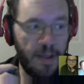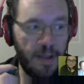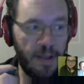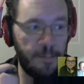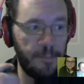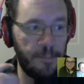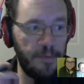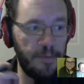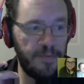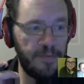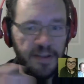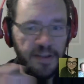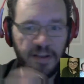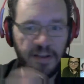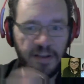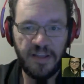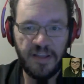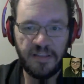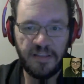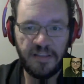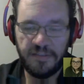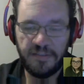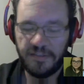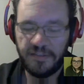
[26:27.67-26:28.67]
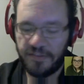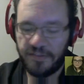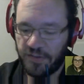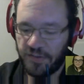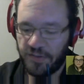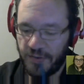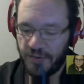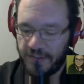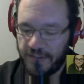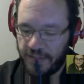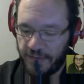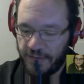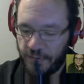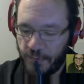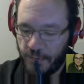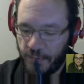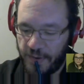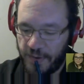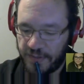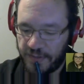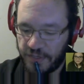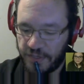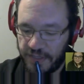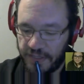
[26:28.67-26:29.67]
moving on to another
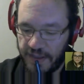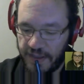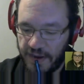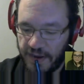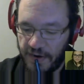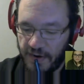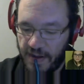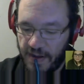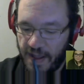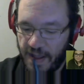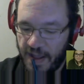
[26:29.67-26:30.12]
question here.